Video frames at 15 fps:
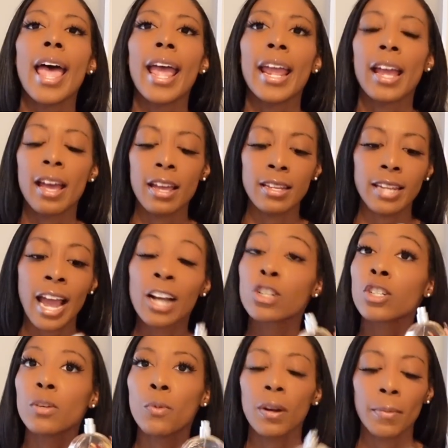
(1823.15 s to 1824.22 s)
And
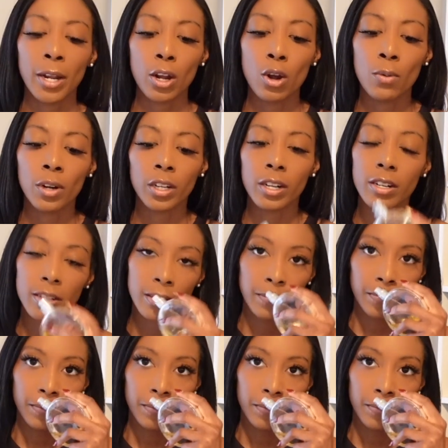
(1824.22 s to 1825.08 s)
actually one of my coworkers